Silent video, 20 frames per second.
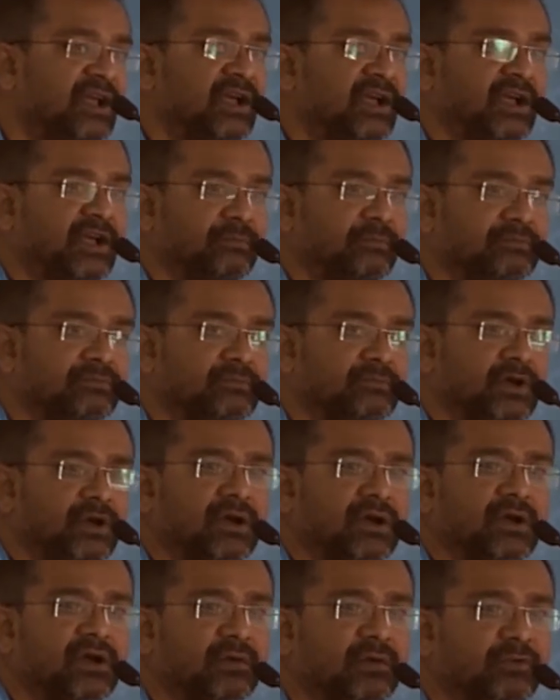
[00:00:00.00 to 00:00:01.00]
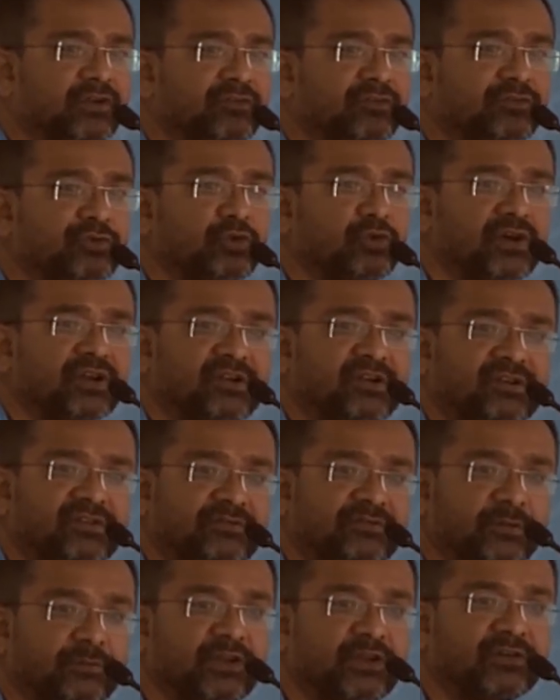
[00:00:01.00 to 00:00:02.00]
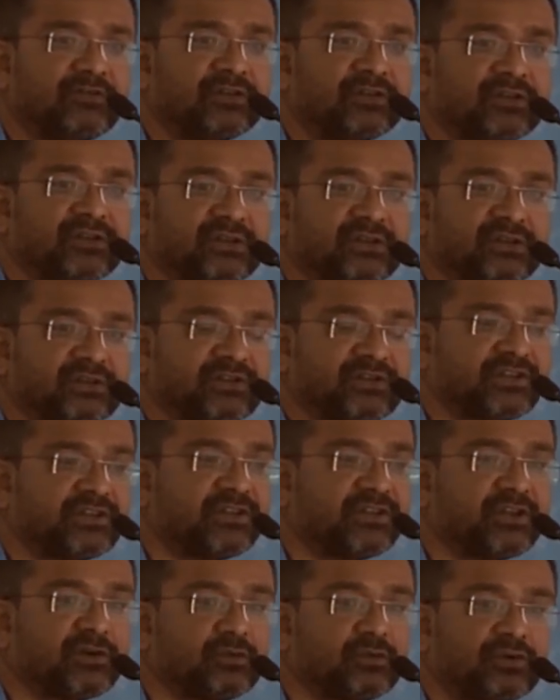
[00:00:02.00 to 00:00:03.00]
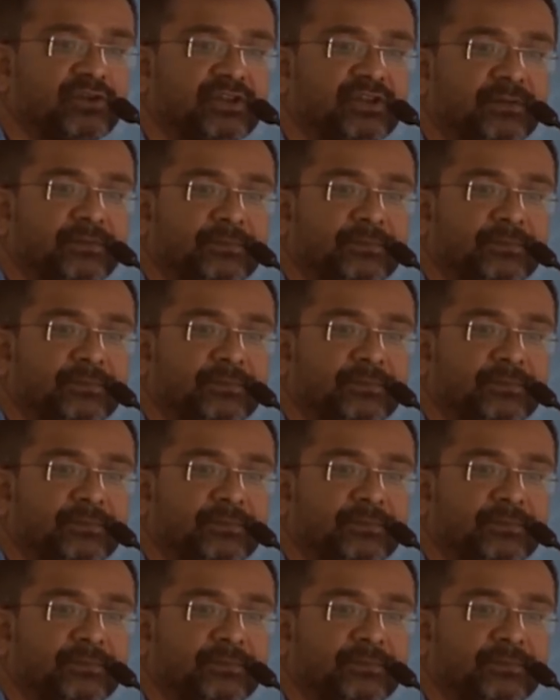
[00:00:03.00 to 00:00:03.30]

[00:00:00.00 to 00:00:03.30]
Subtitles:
And how many of you are familiar with Chaitanya Kunte?